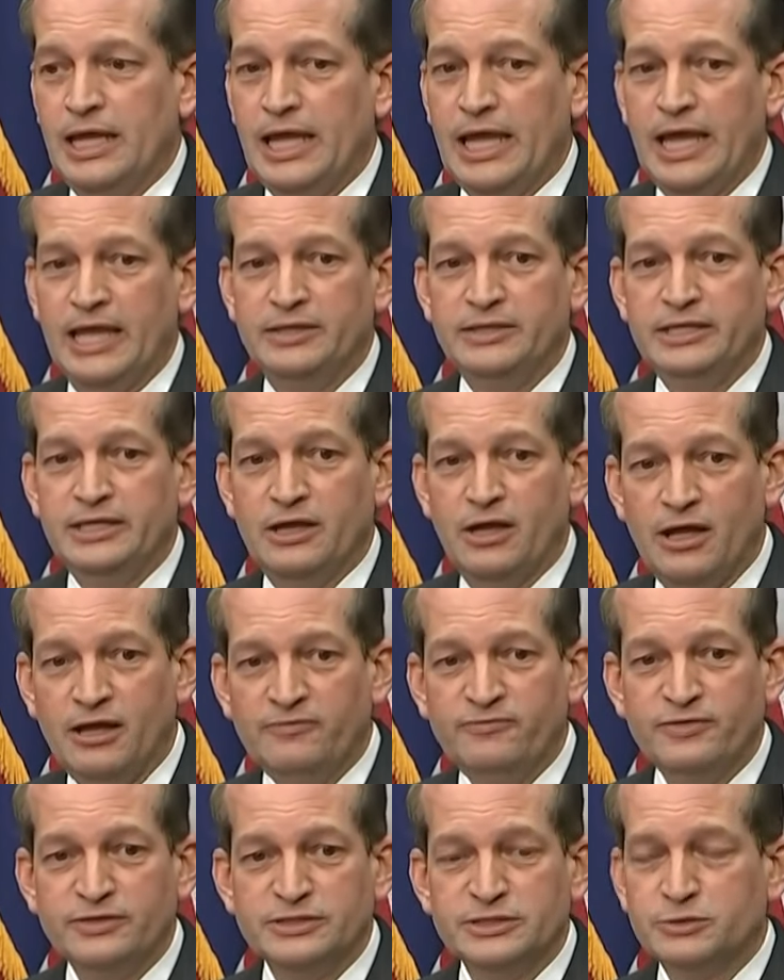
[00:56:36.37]
And the
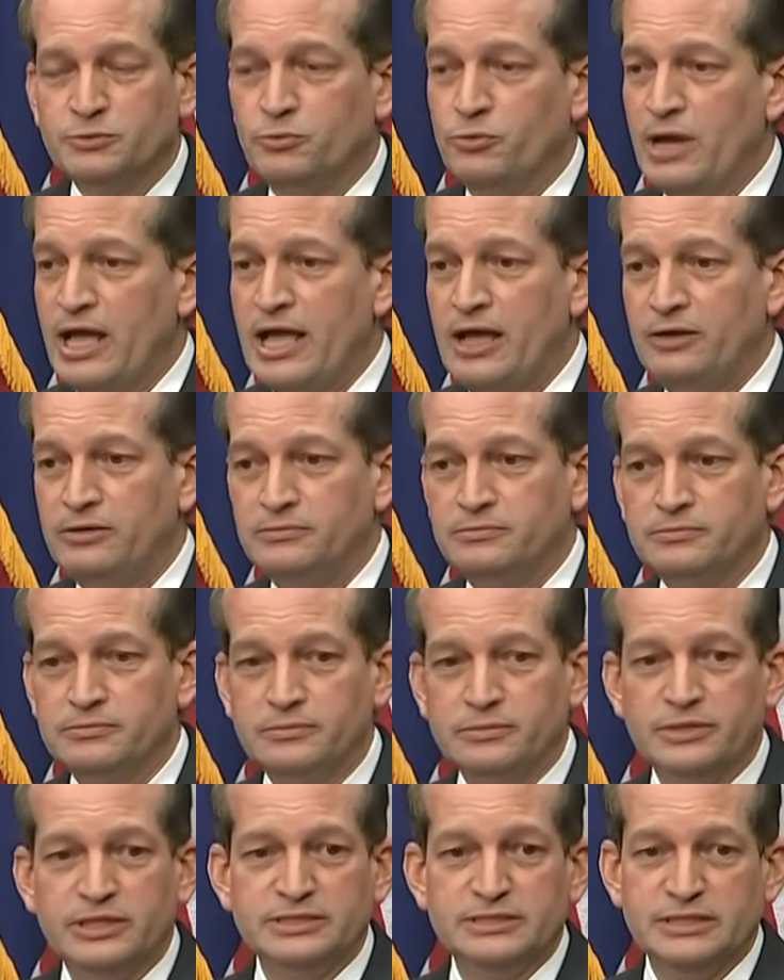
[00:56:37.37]
office throughout
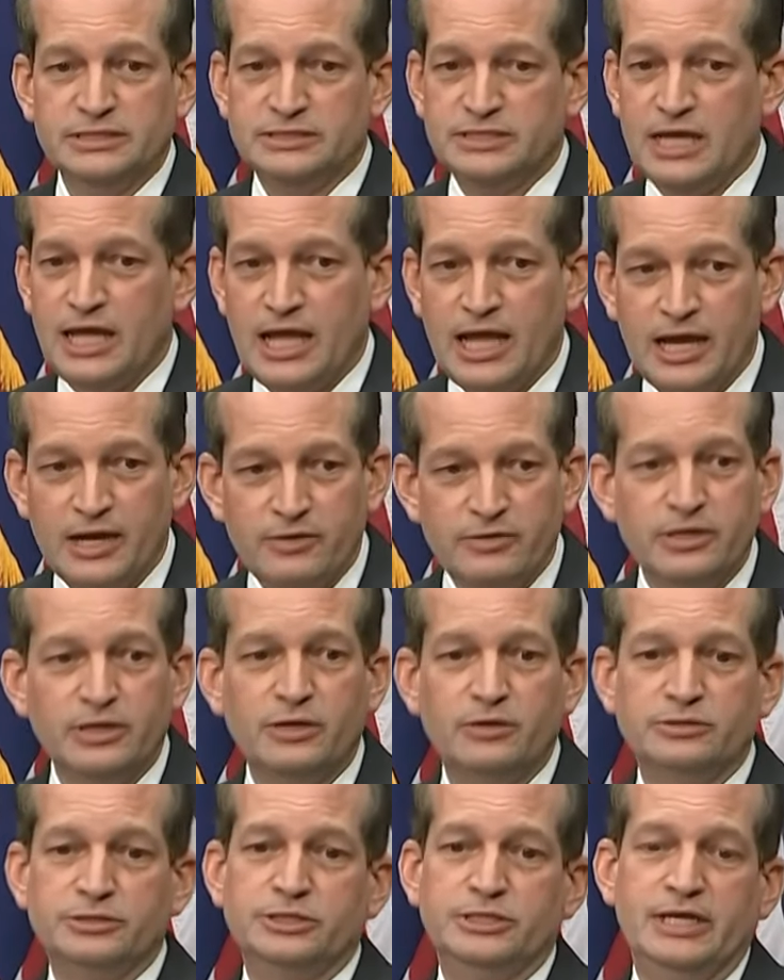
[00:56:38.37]
this entire
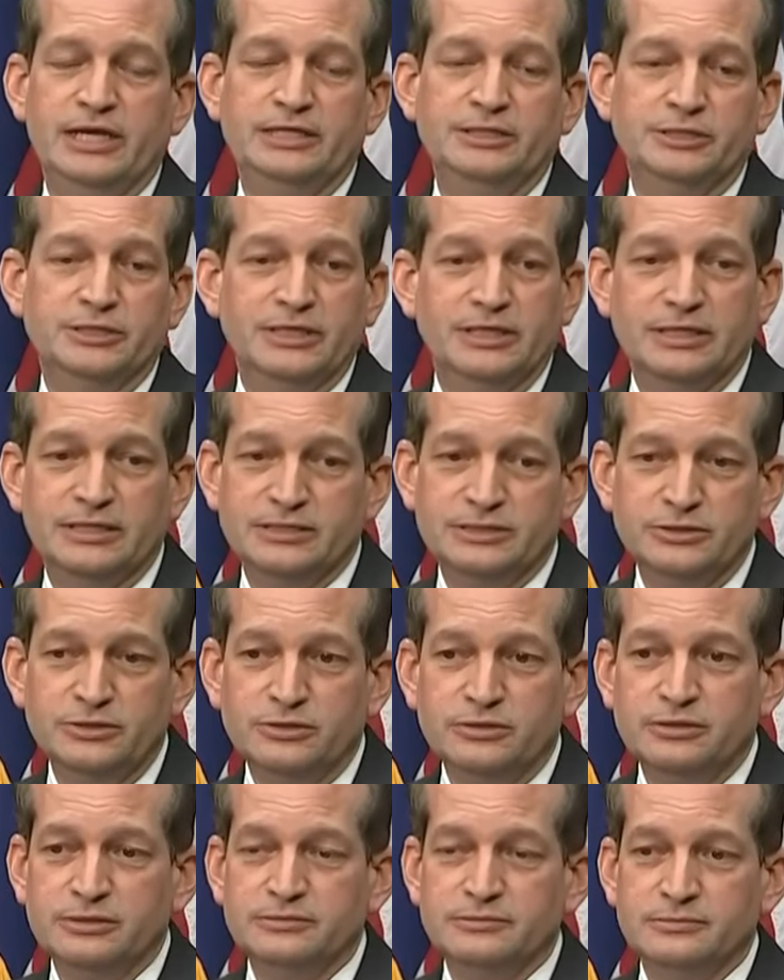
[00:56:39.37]
negotiation, and it
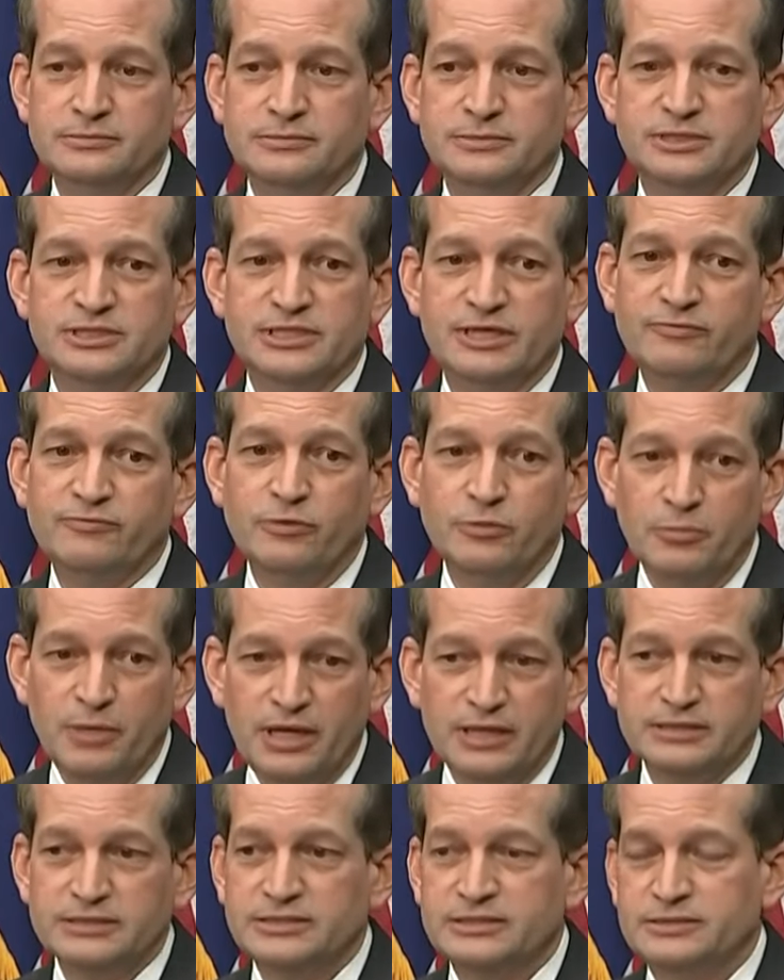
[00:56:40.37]
took several
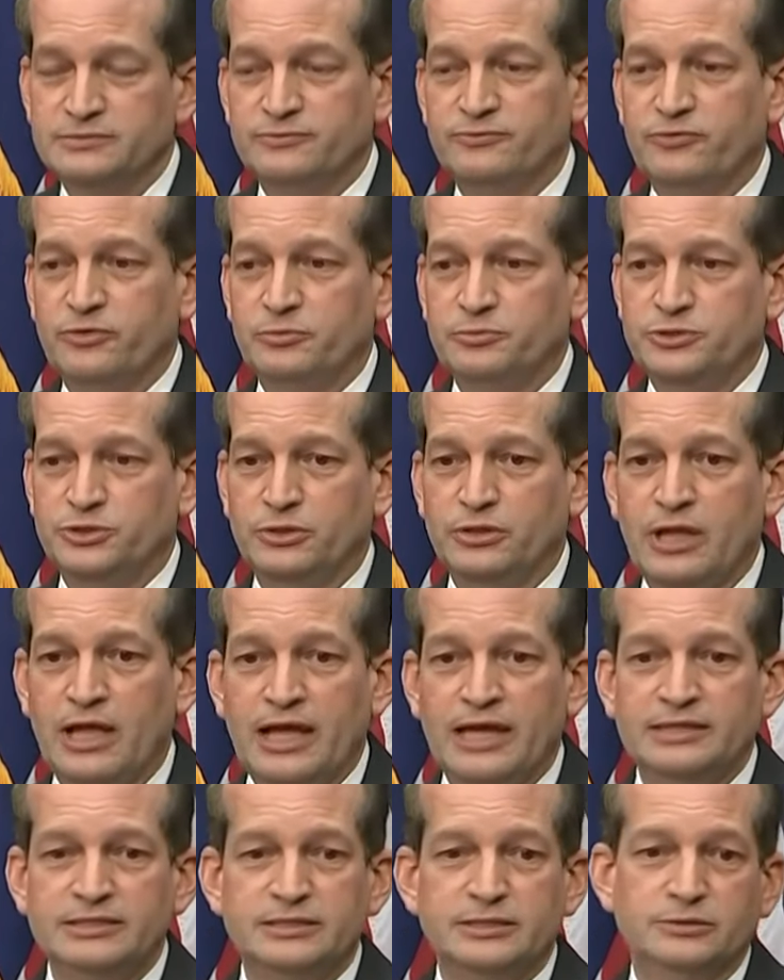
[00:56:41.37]
months from
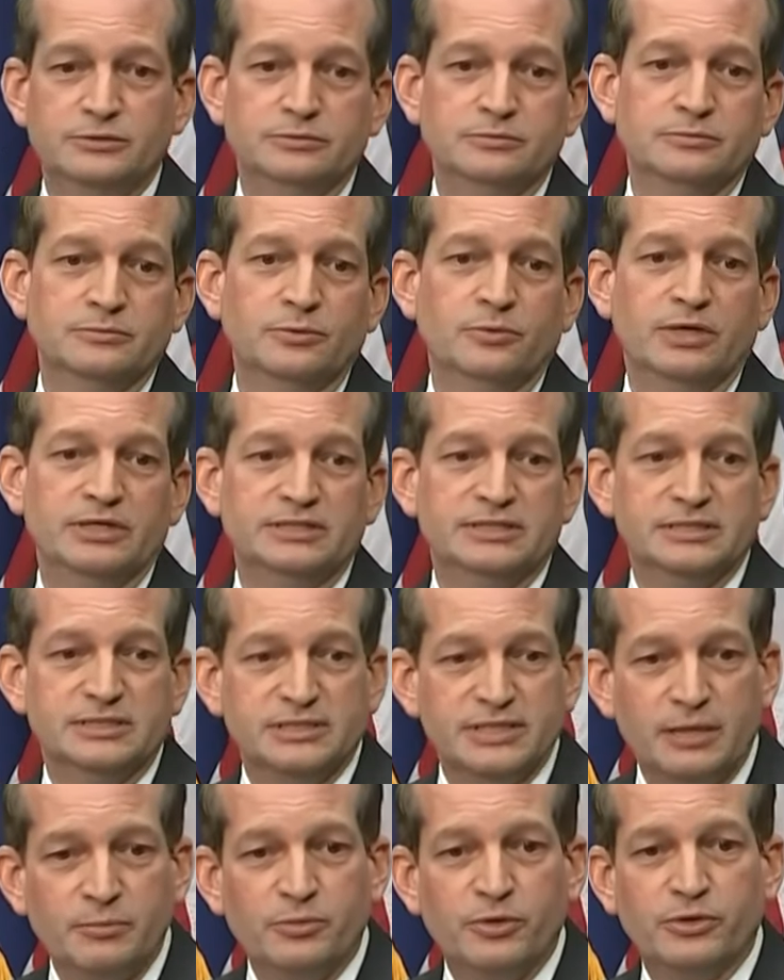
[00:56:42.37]
July to, what,
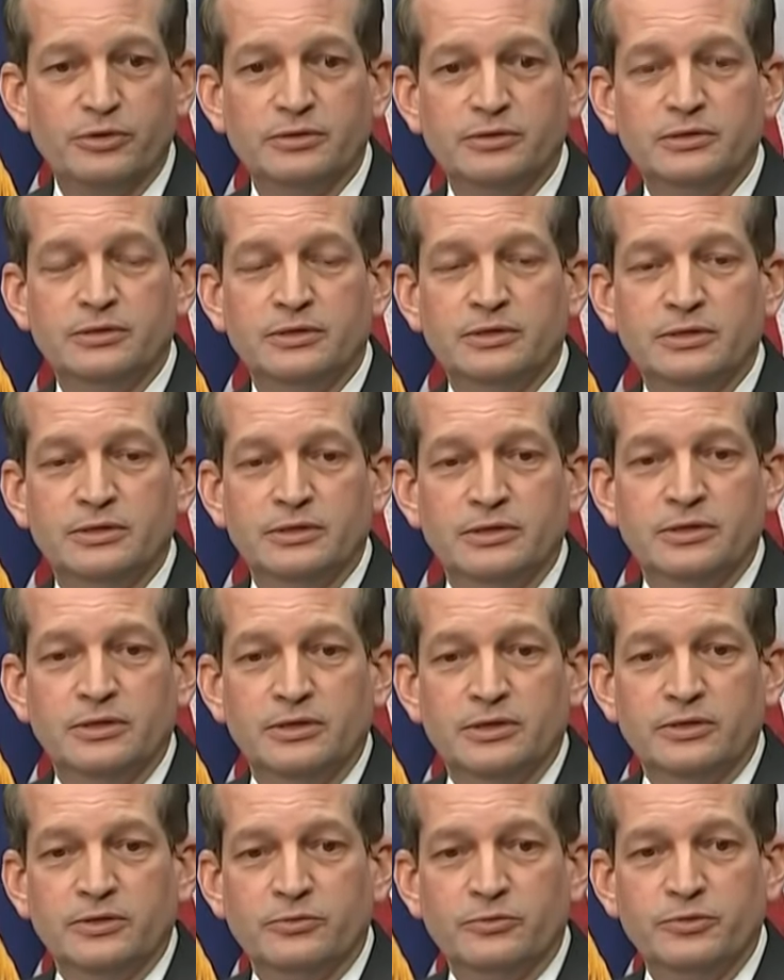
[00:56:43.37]
December,
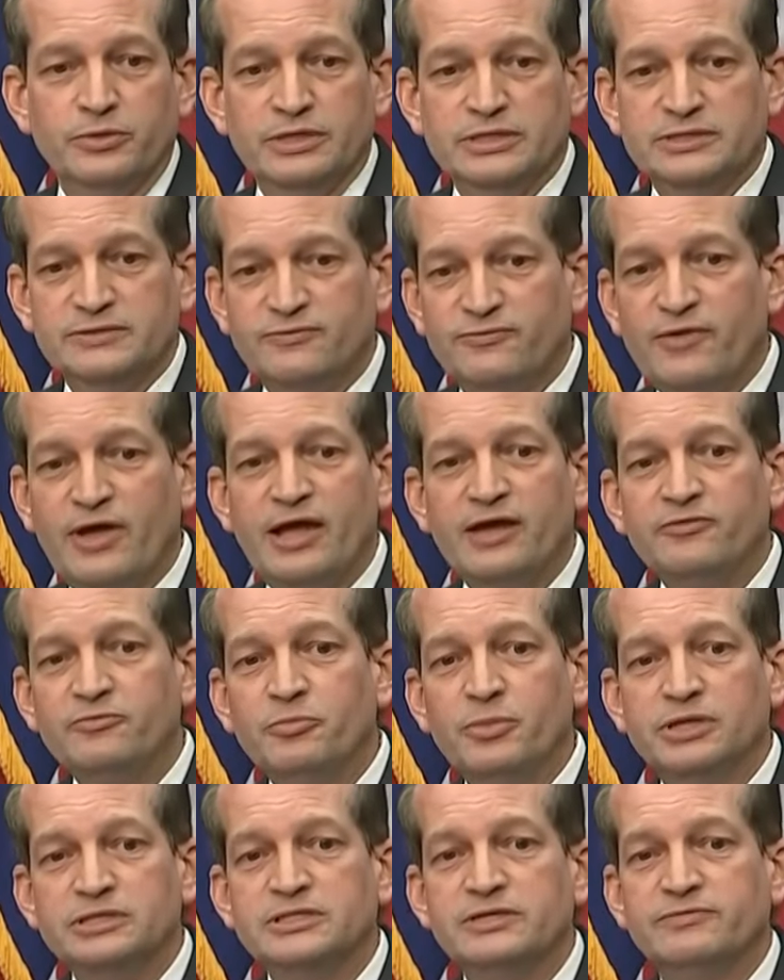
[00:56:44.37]
through these 5
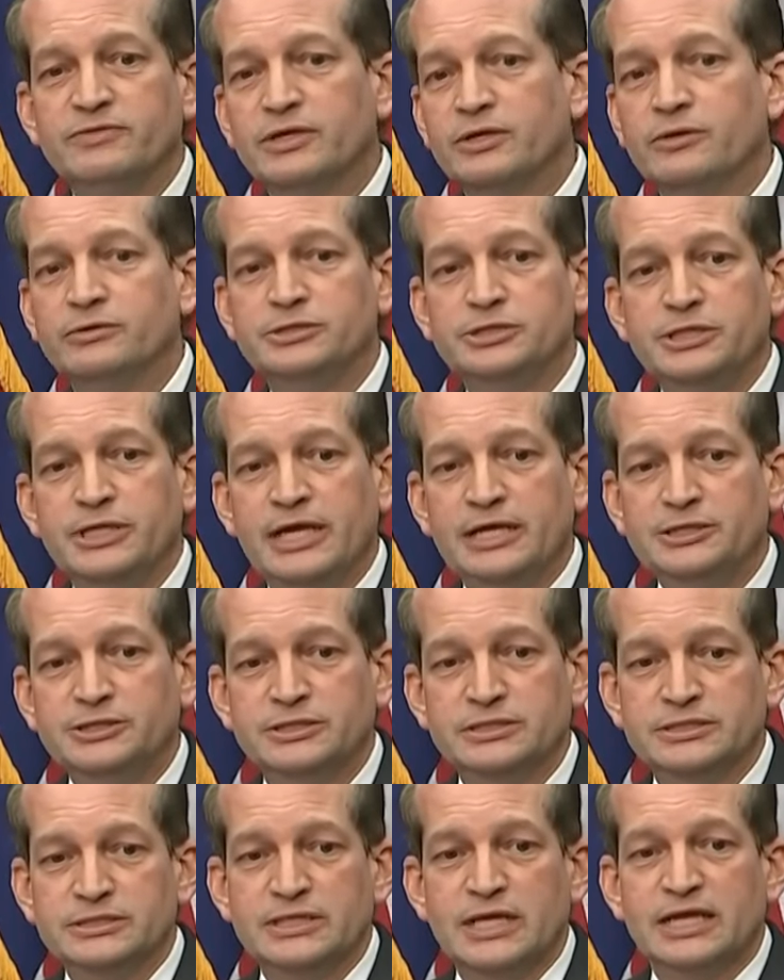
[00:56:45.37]
months of
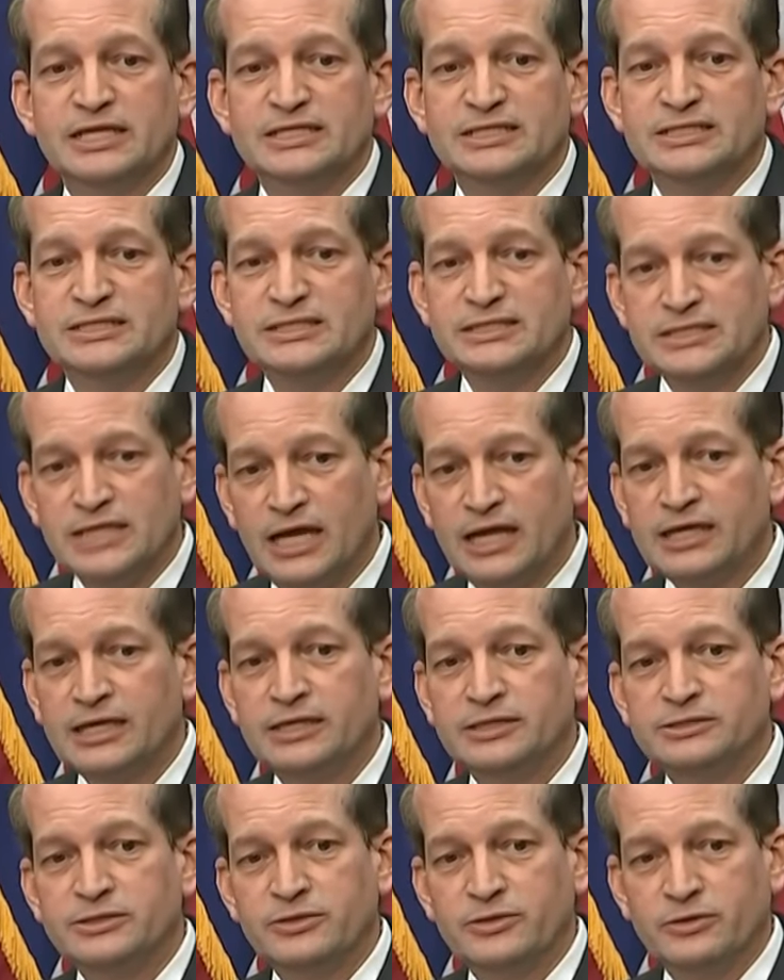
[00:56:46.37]
negotiations, stuck
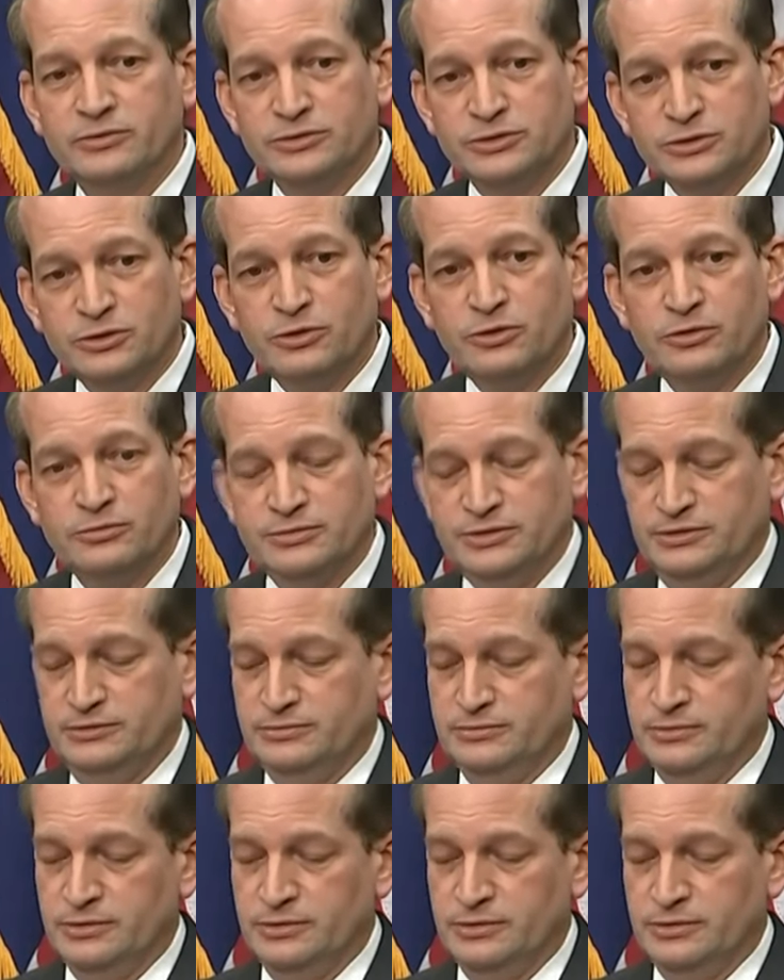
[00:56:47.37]
to those terms.